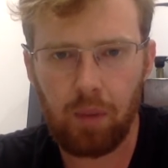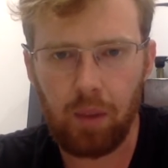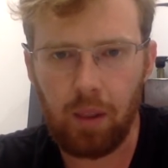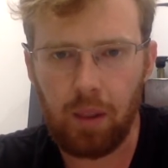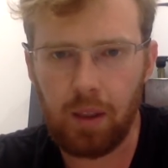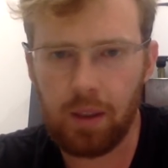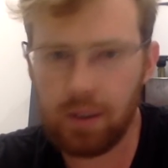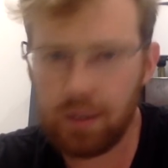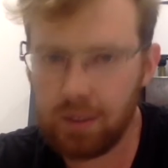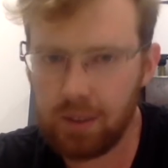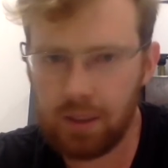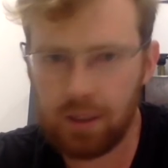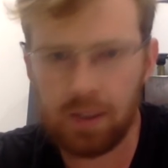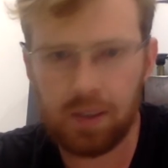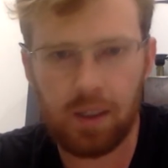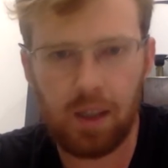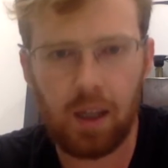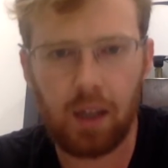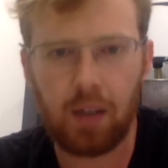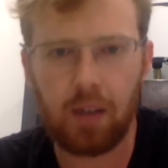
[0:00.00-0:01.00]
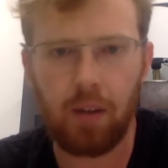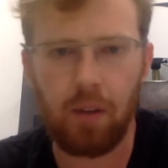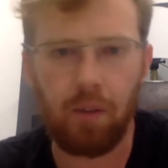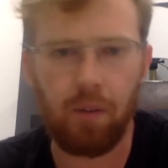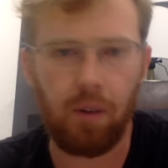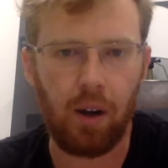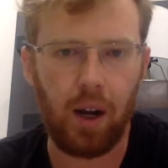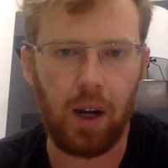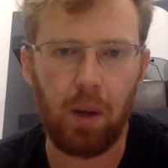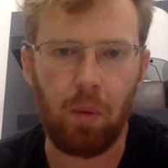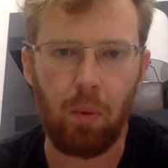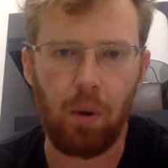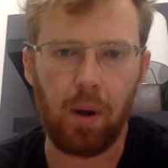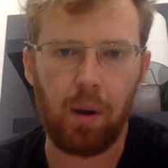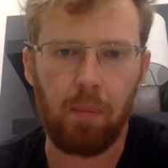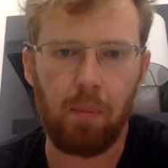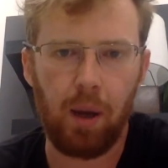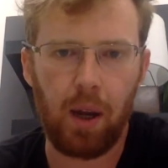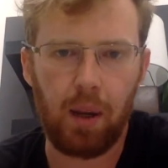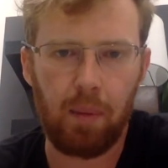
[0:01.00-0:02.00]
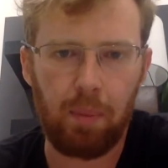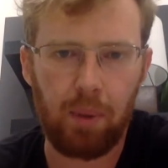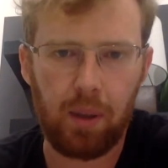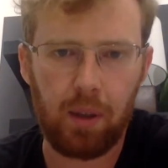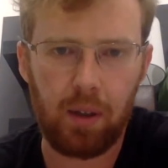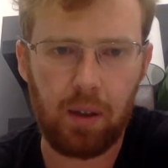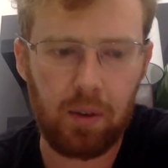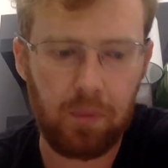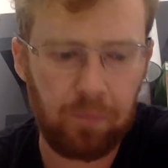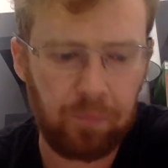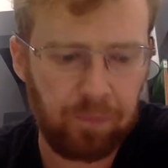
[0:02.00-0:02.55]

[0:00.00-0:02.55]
This is not good for anyone, in my opinion.